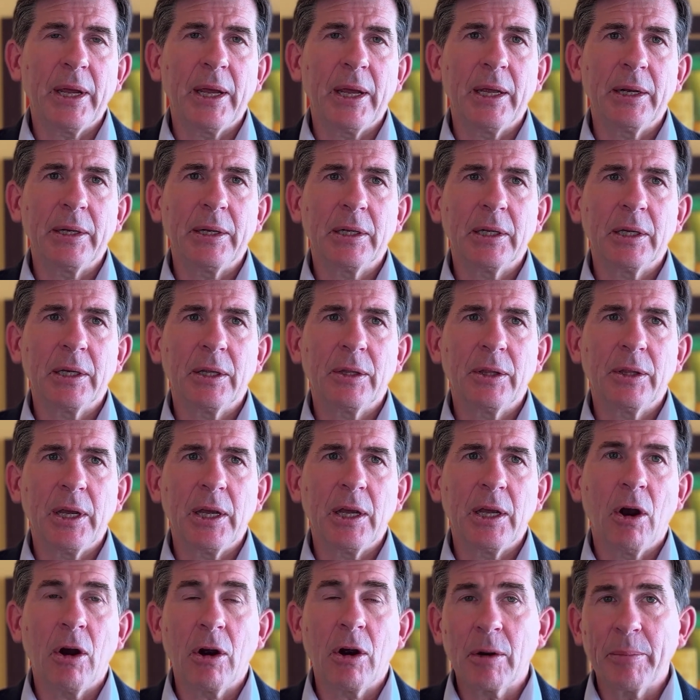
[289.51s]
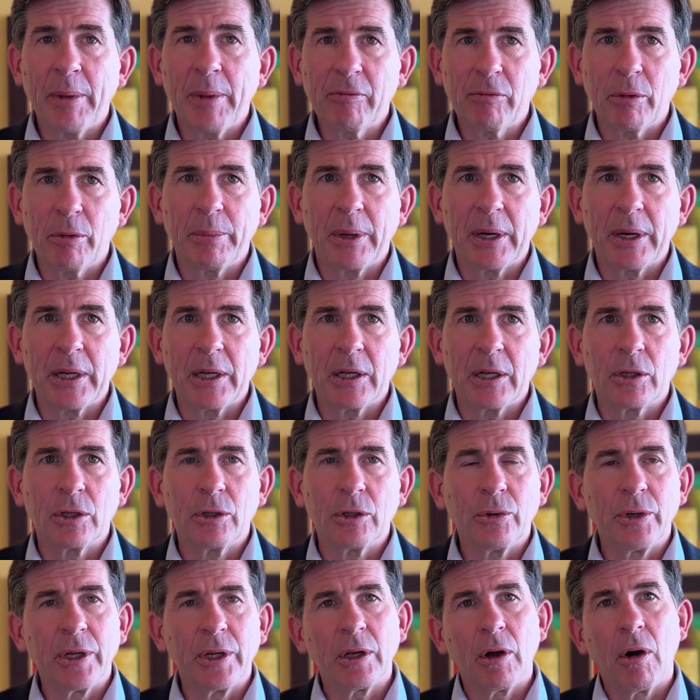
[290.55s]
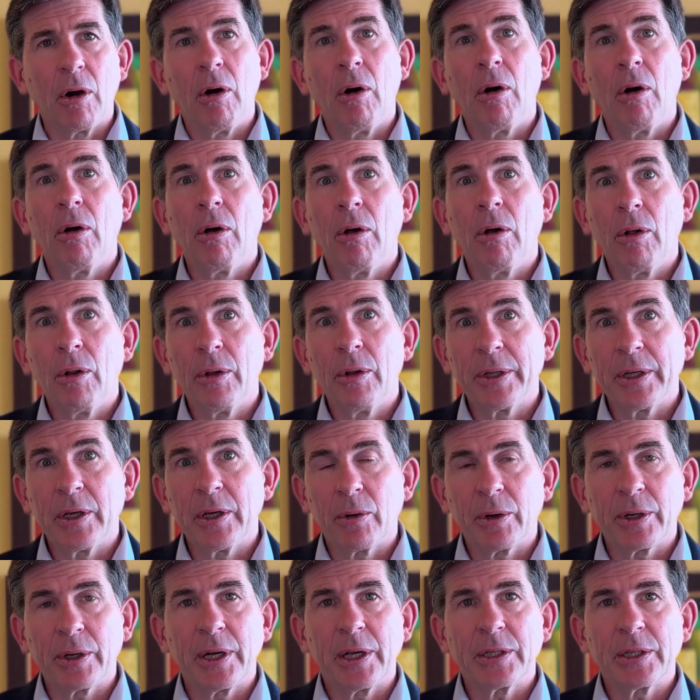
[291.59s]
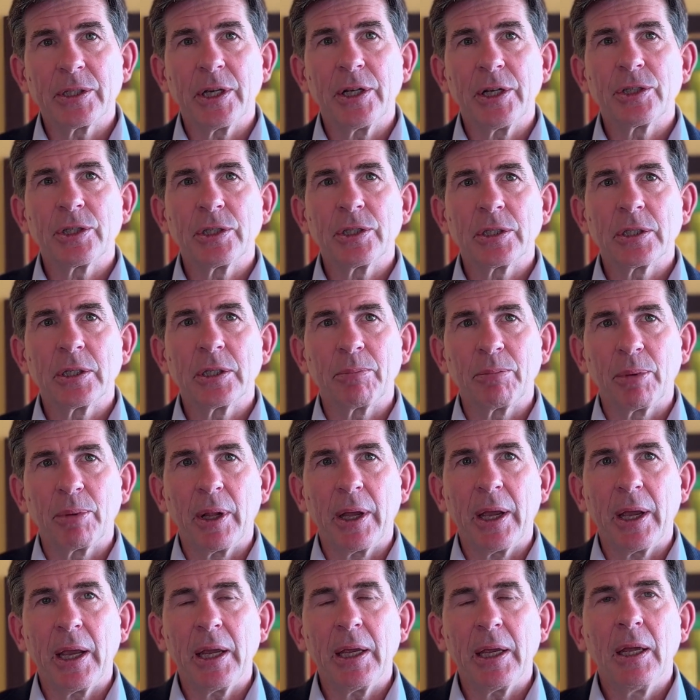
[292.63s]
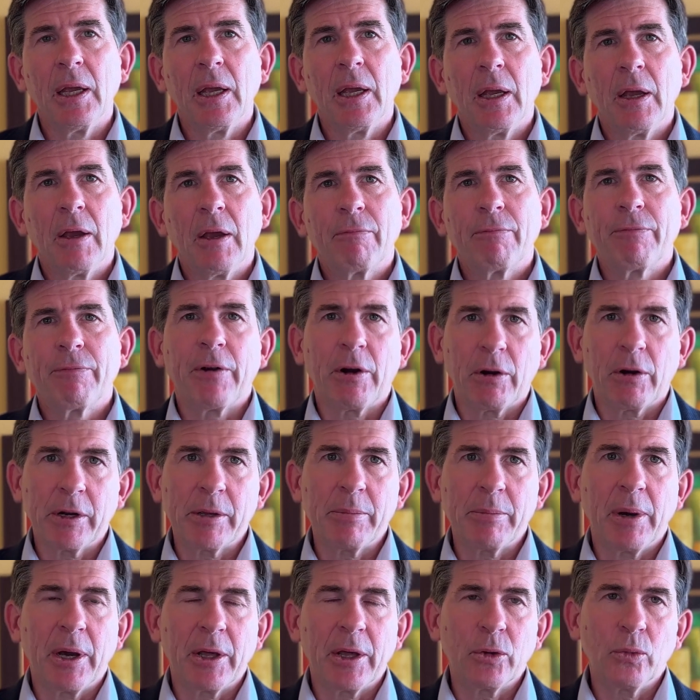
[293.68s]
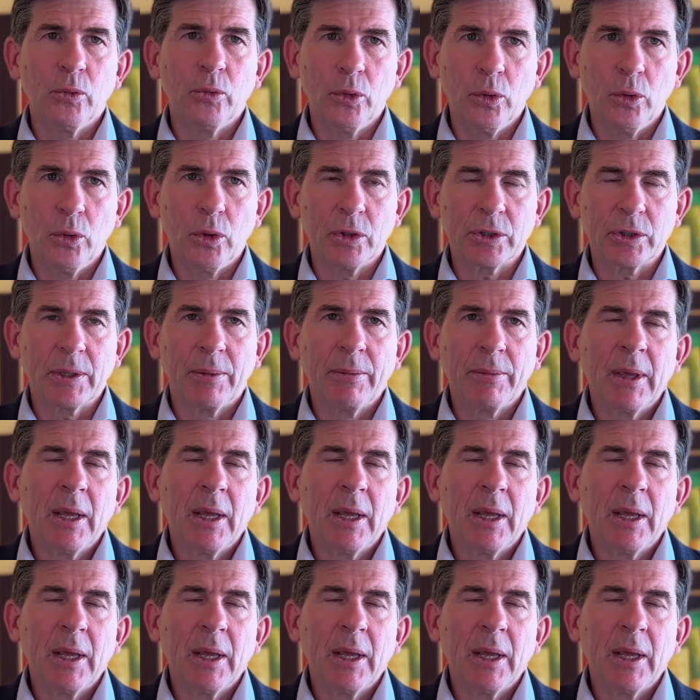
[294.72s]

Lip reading: and they harm everybody, including all the organizations that play fairly by the rules.